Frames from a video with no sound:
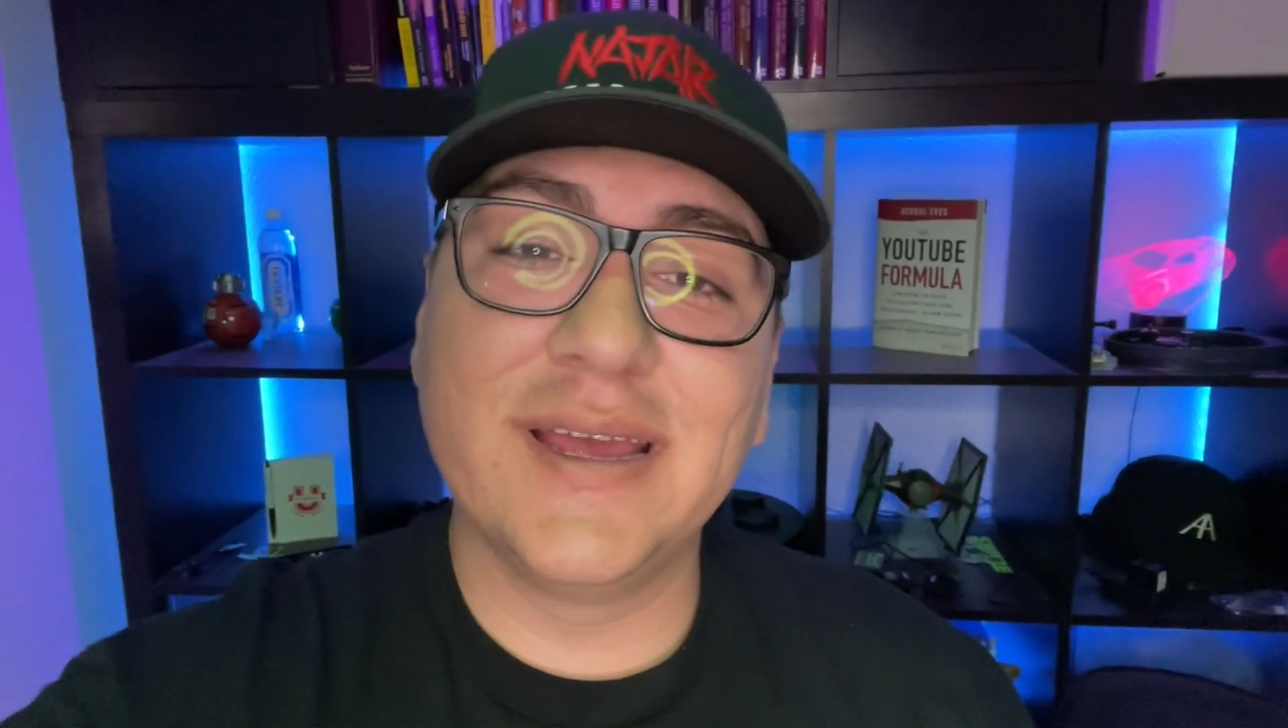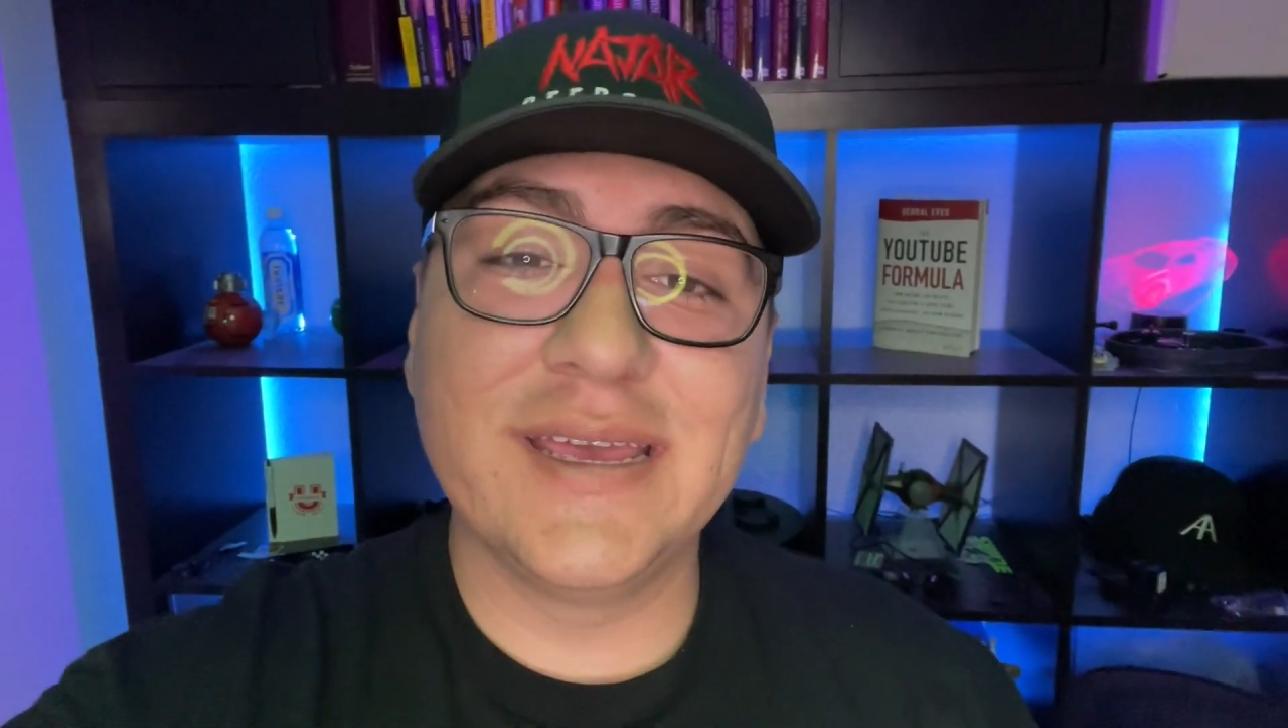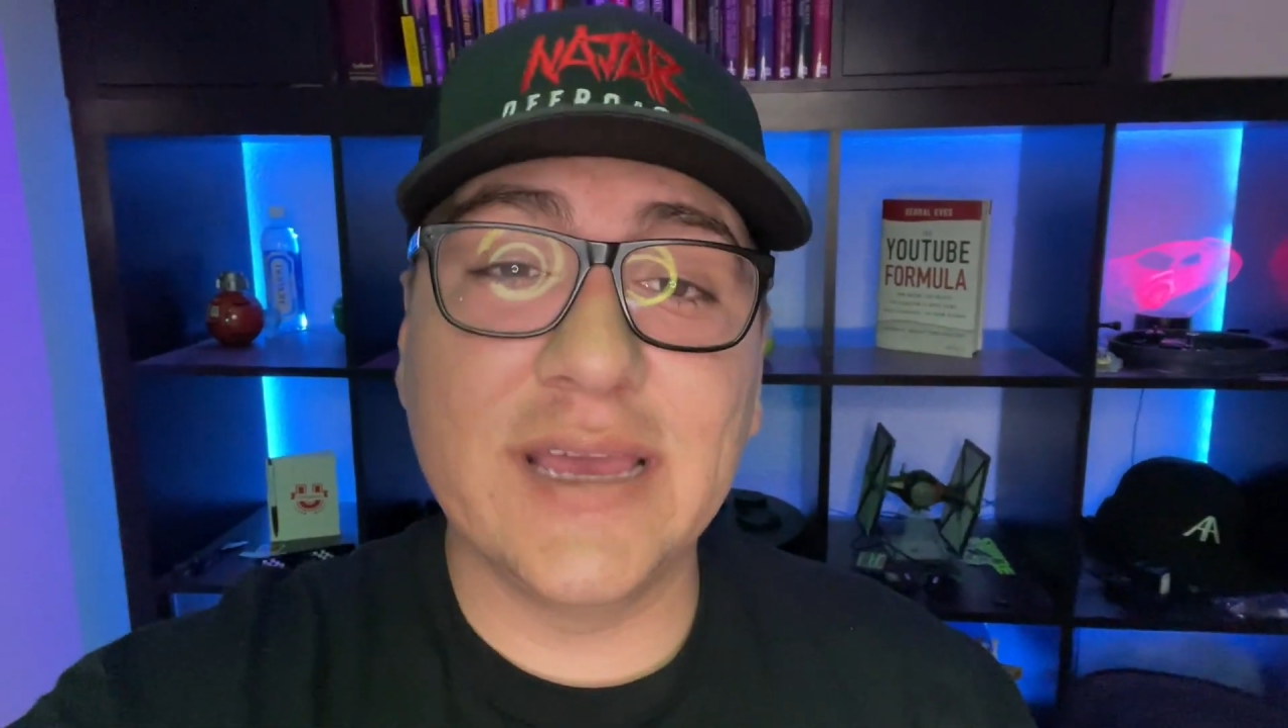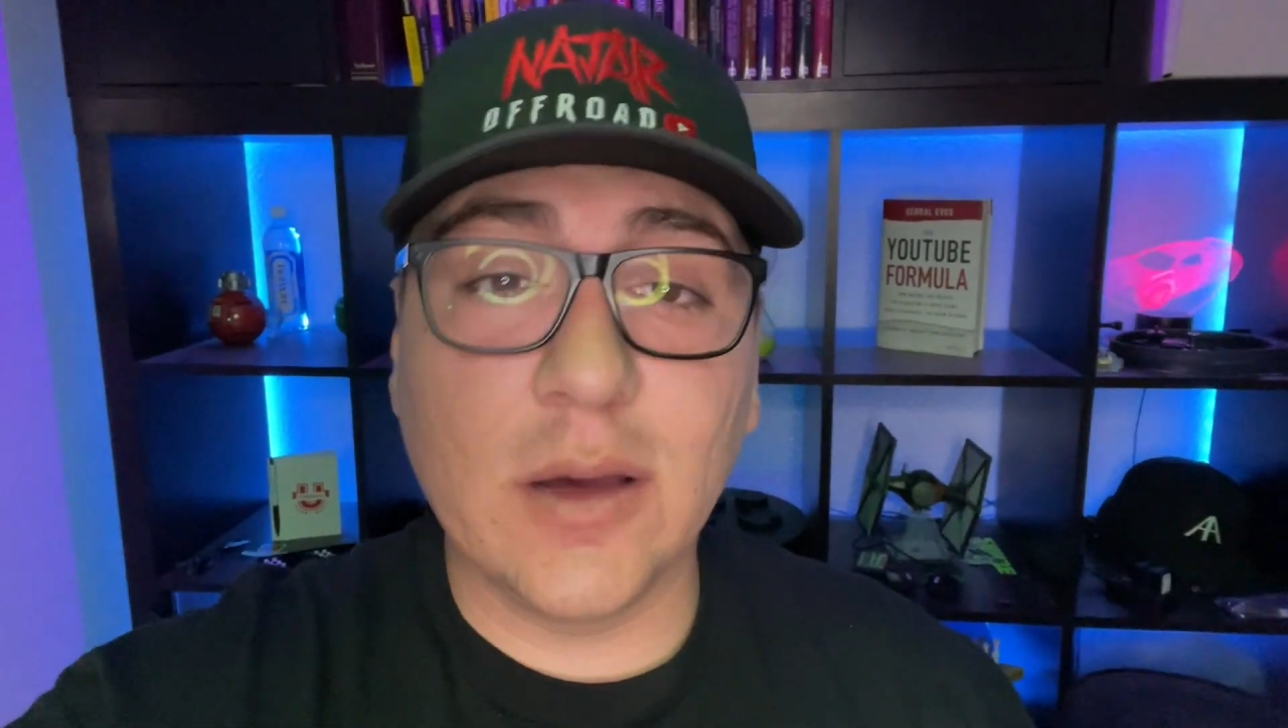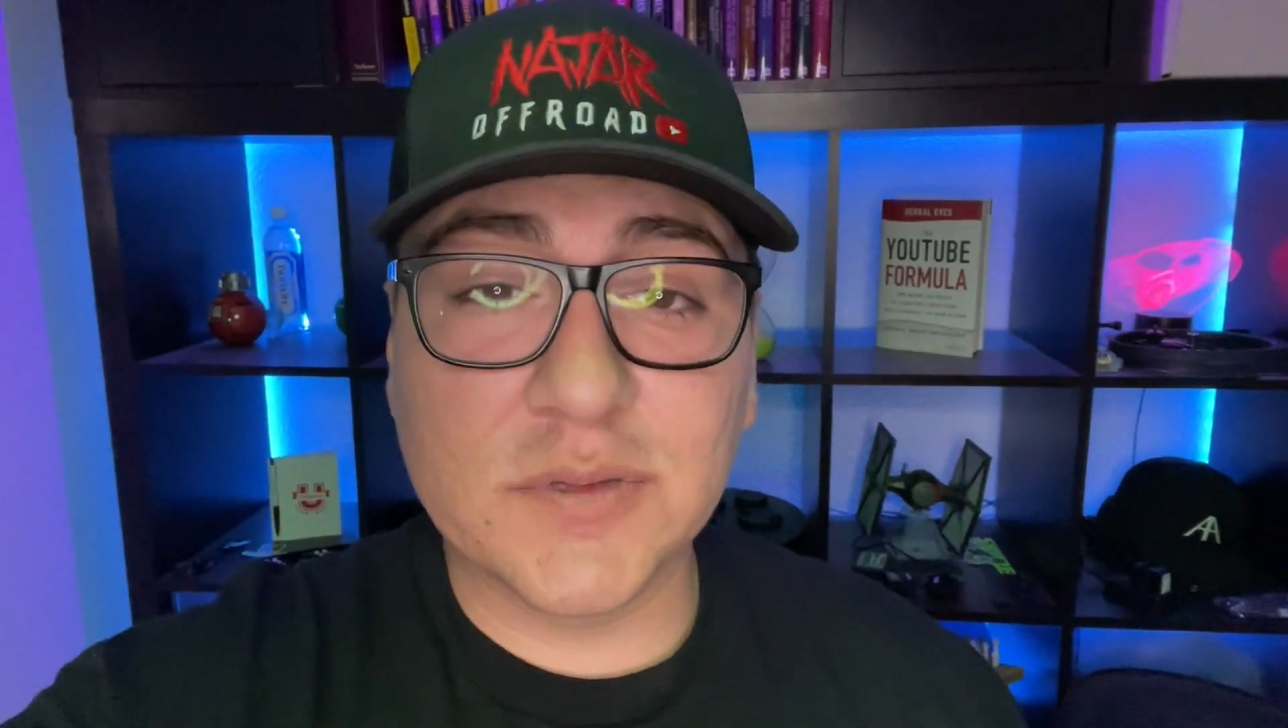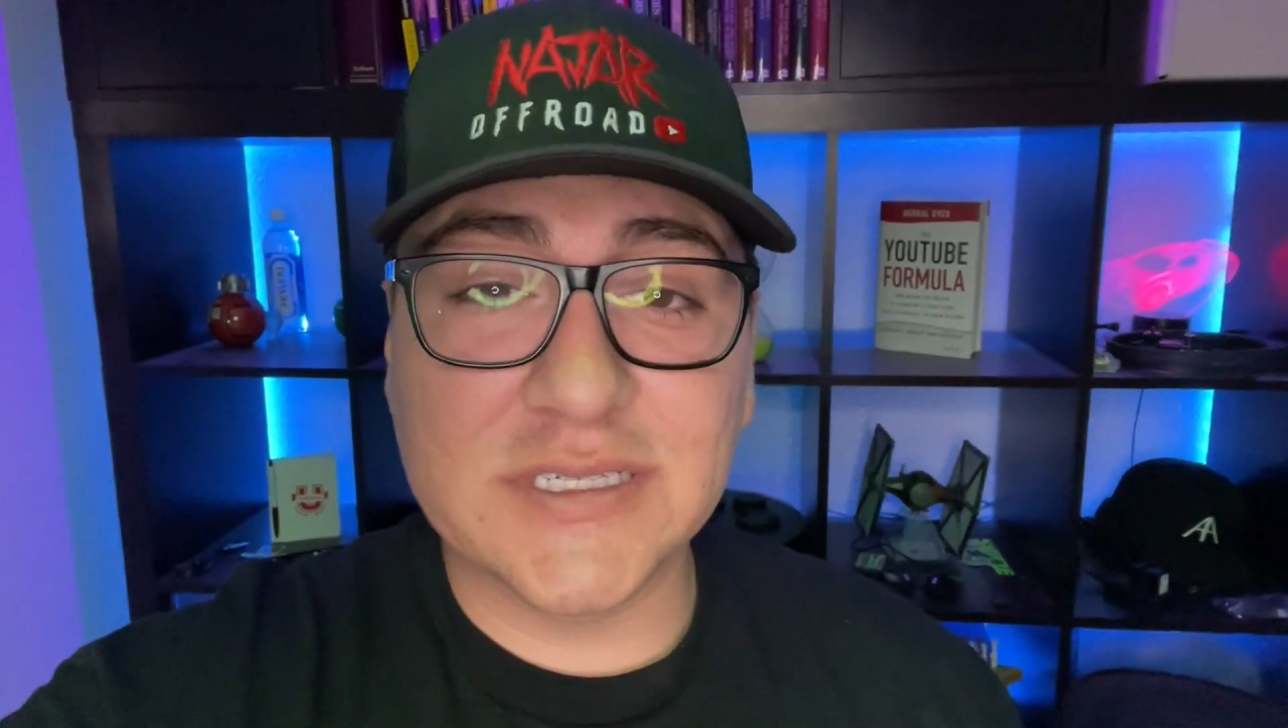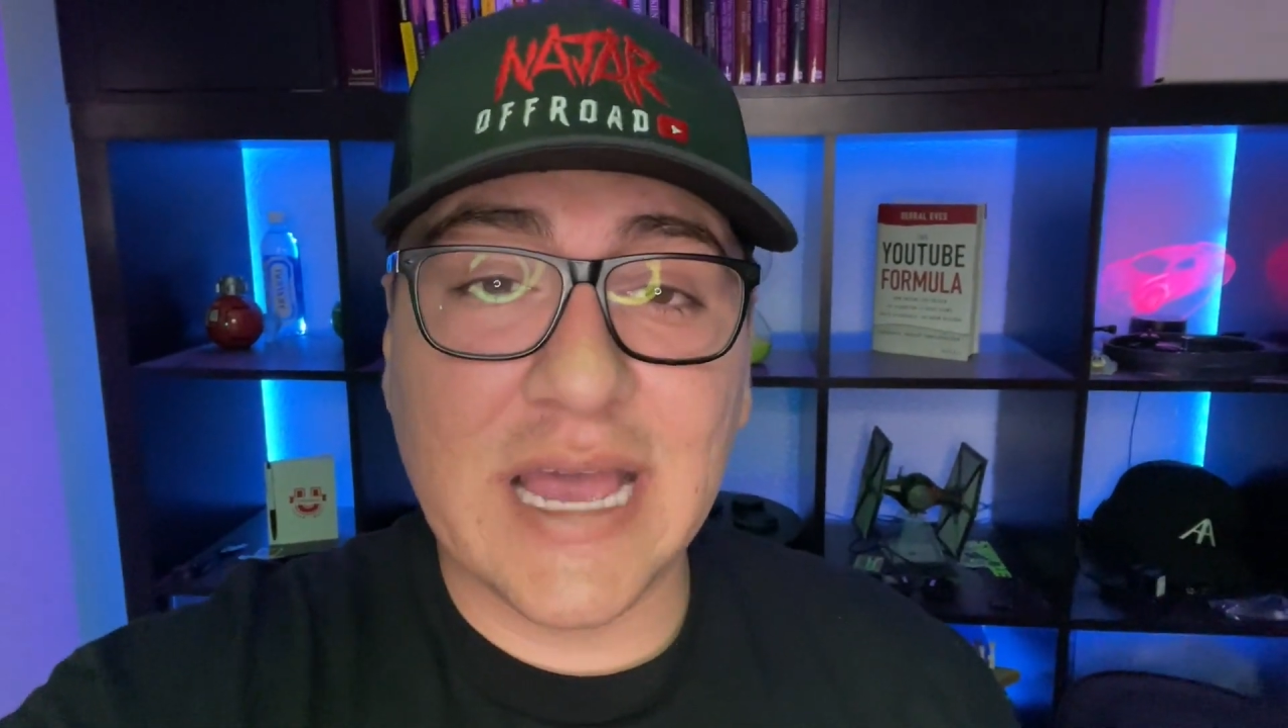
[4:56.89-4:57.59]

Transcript: He helped us